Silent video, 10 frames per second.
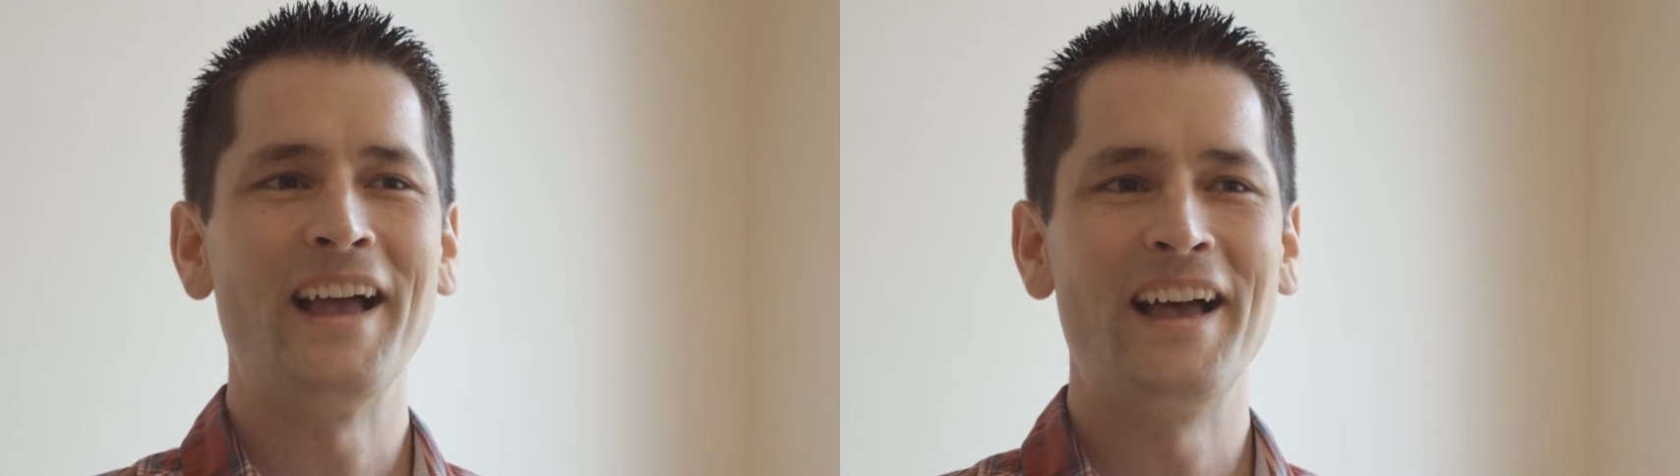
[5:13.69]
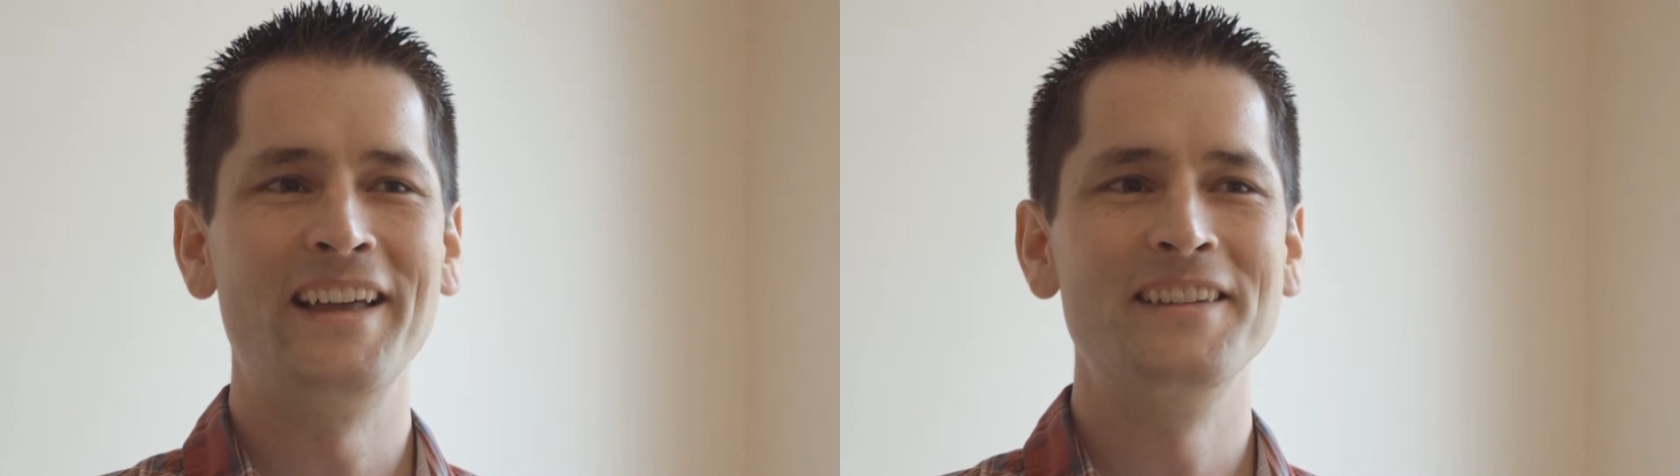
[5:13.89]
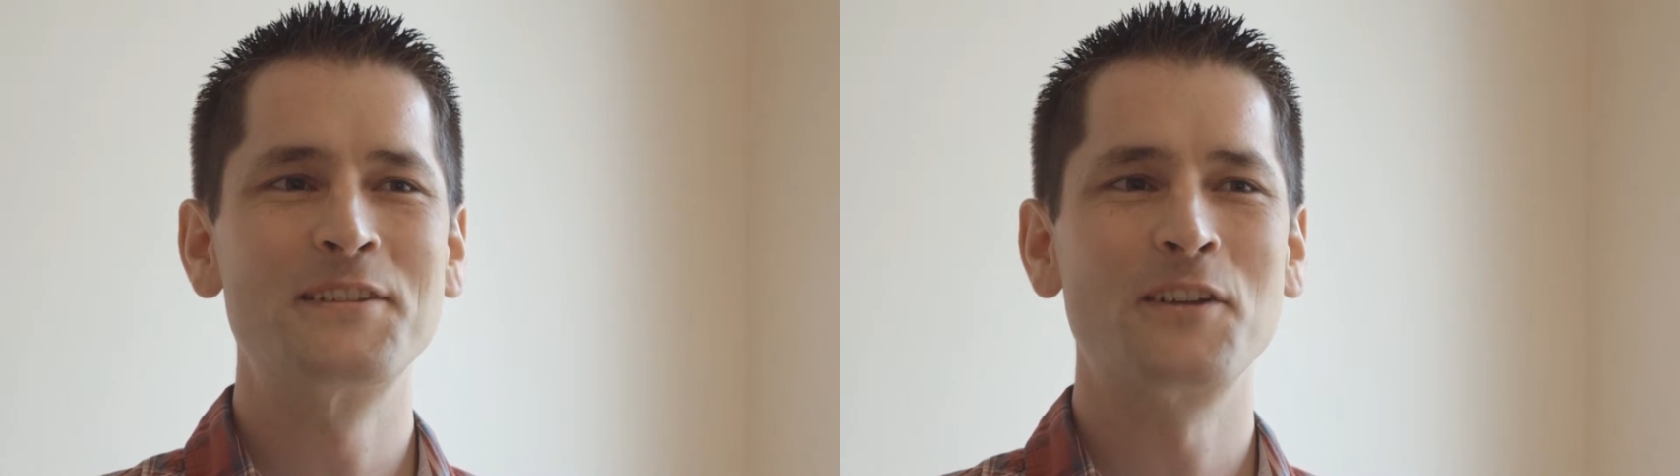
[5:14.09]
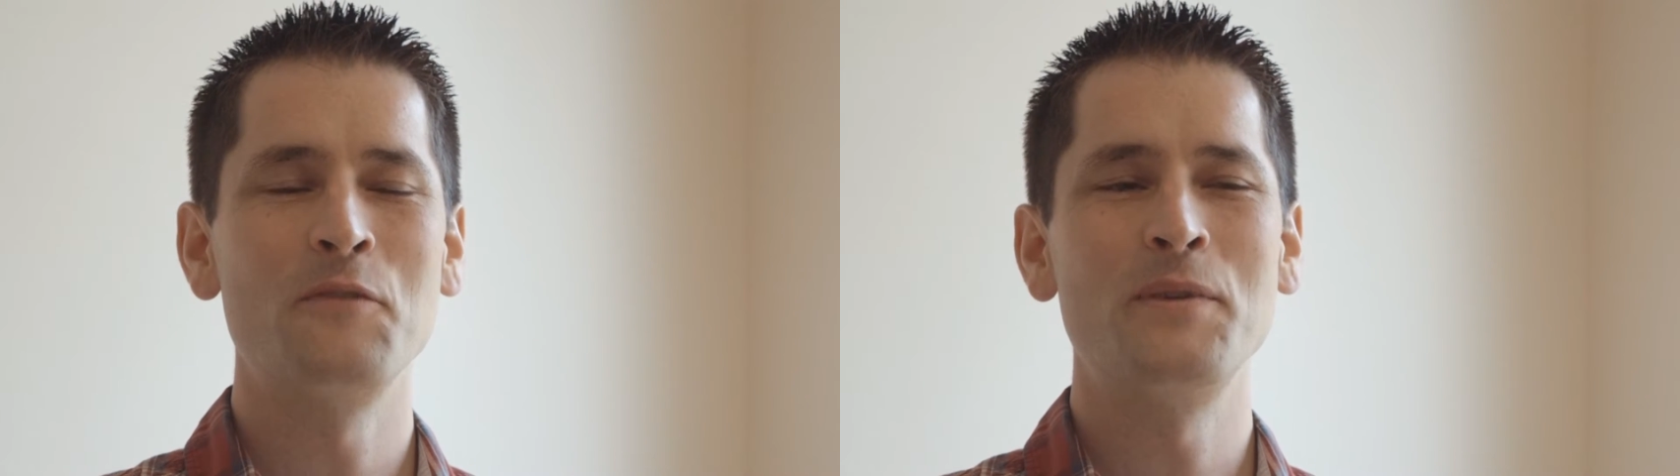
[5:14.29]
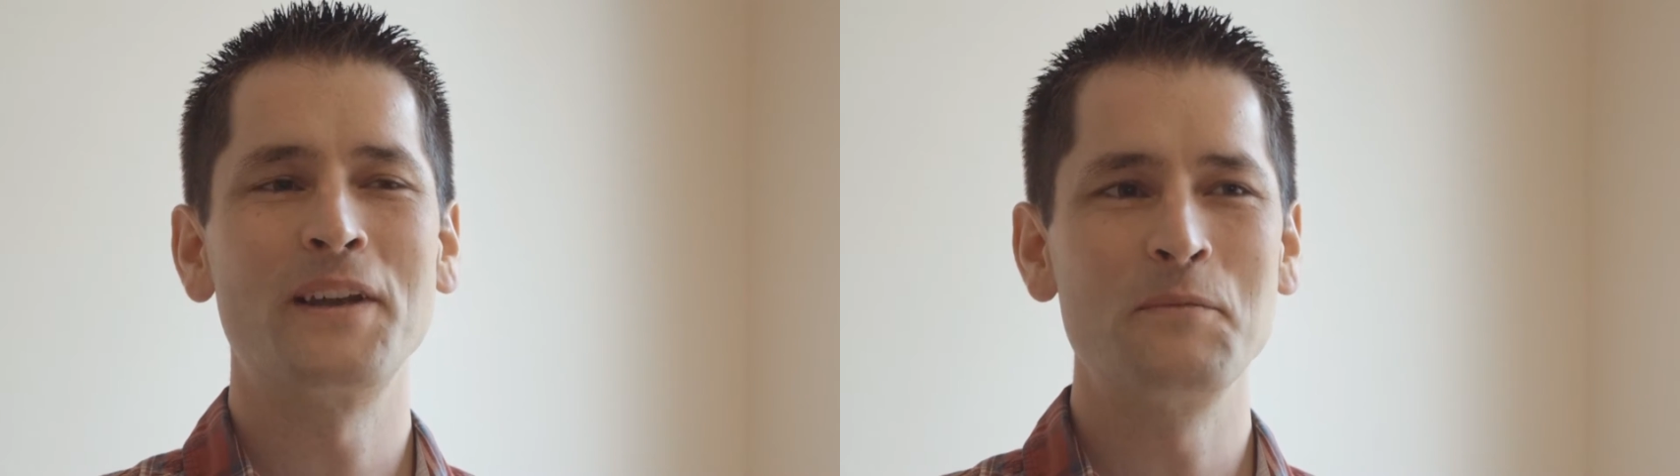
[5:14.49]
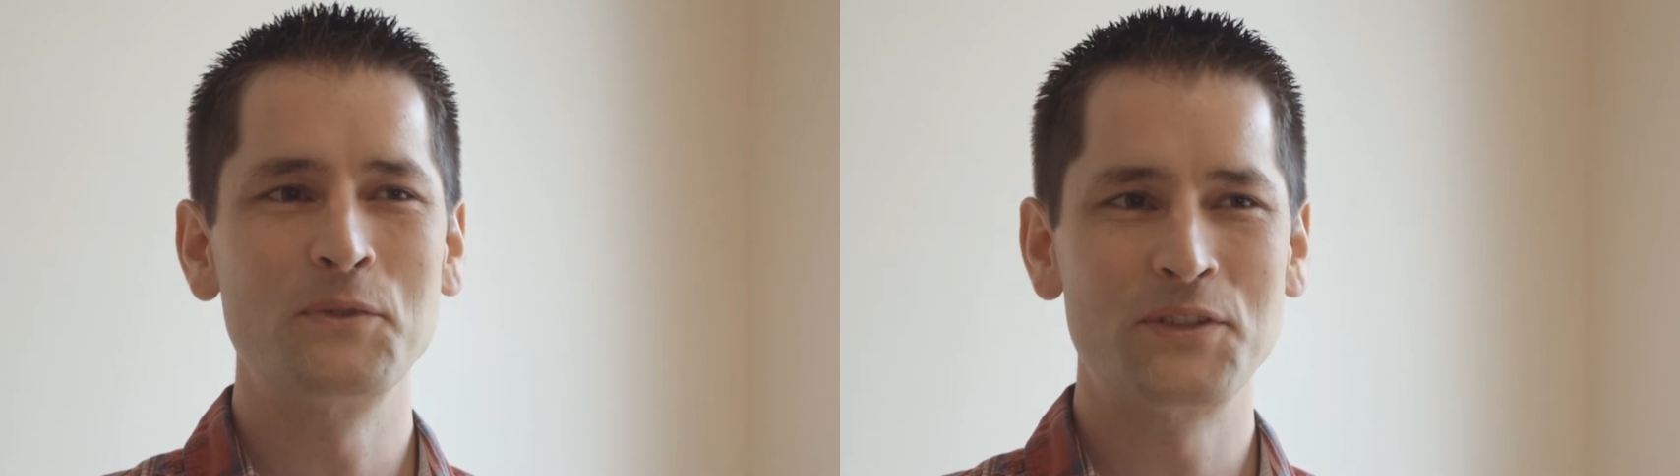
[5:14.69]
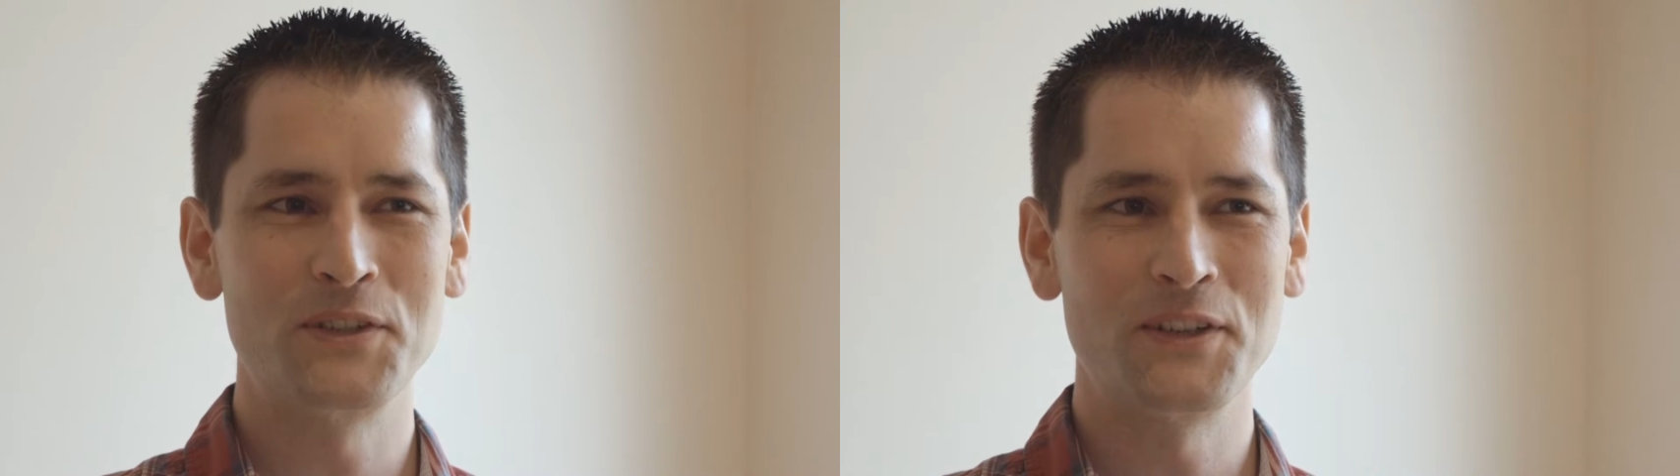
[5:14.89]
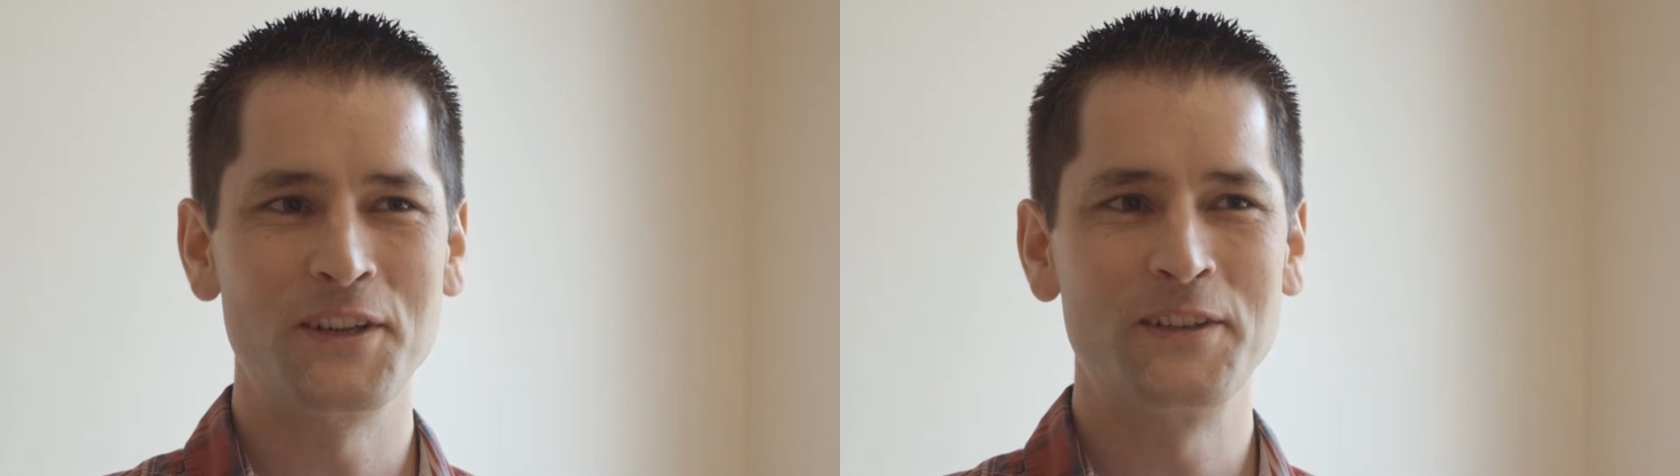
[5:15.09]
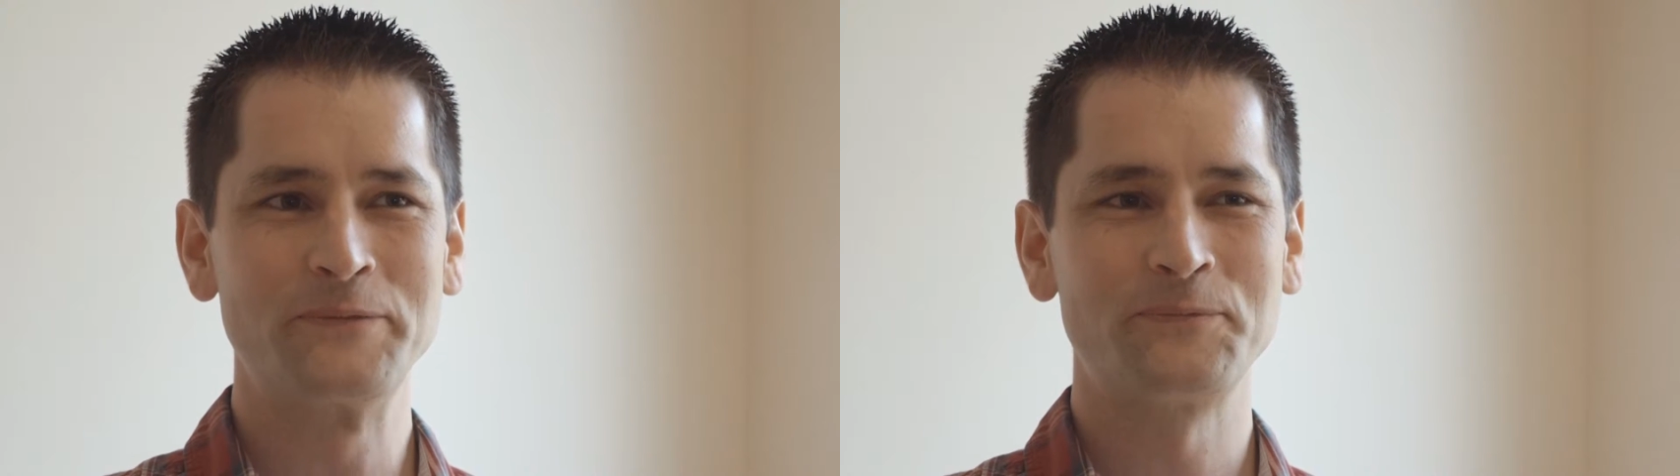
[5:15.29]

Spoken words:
And so I've been able to